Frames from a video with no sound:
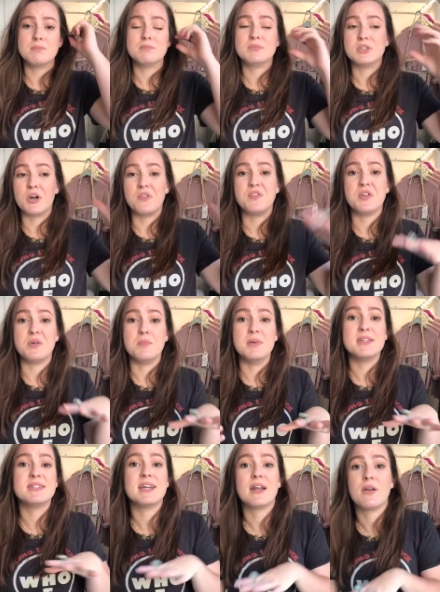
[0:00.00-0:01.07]
so if you
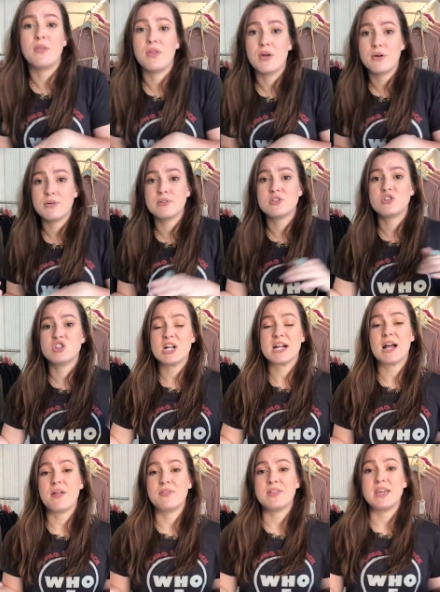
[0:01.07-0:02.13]
missed out on those check
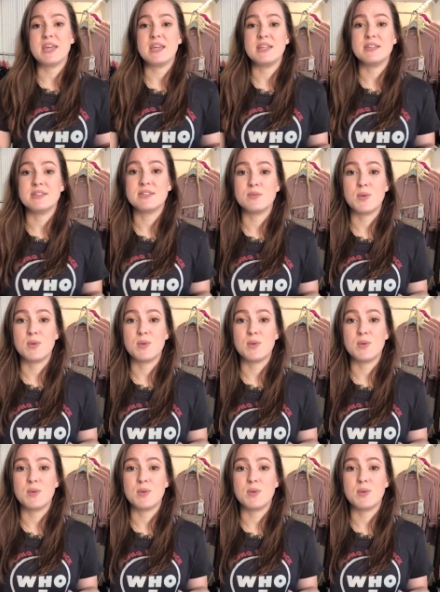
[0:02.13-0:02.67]
out these